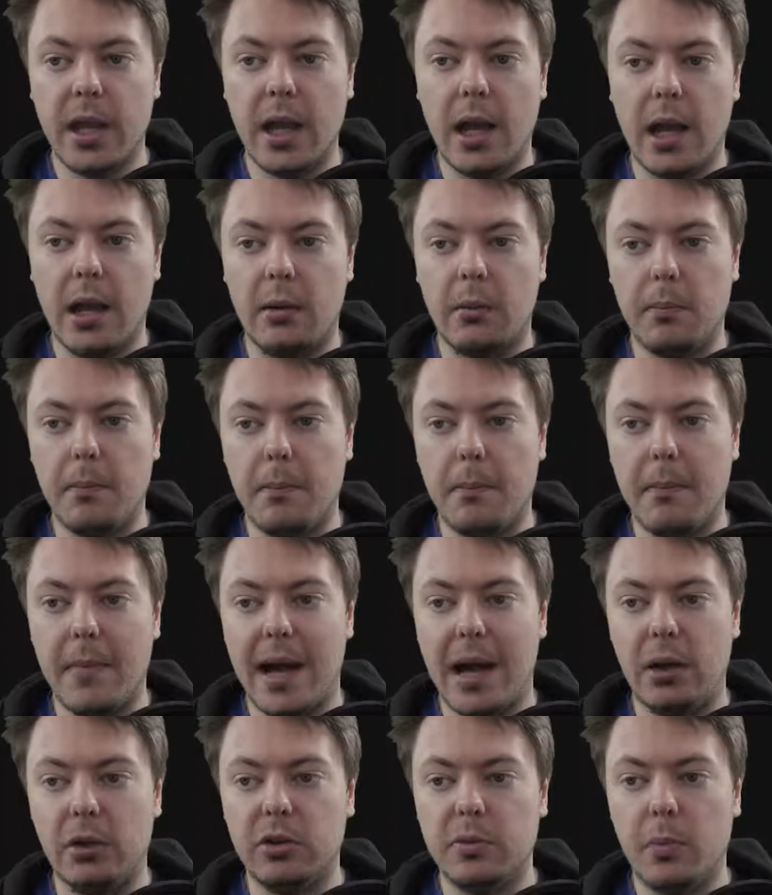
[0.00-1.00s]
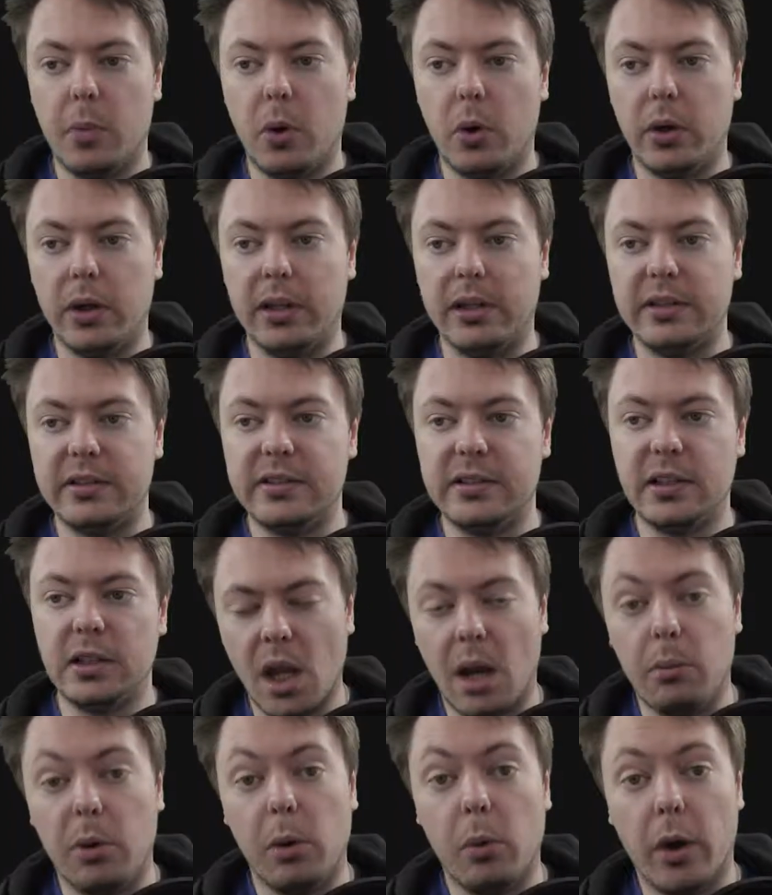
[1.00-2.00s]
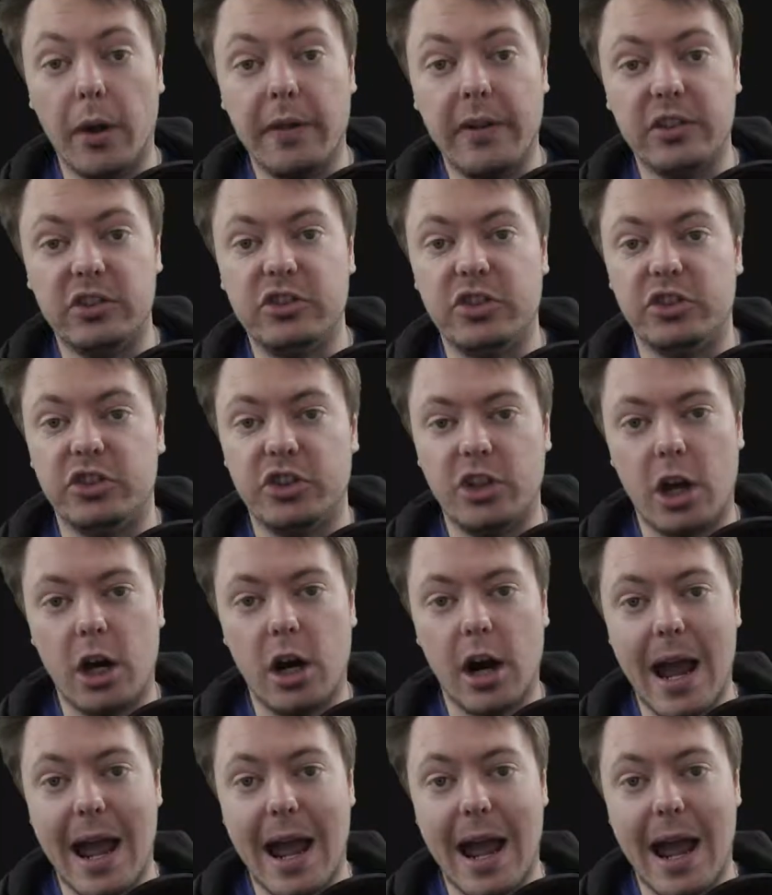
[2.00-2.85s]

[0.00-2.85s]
and mount point, and we want this to start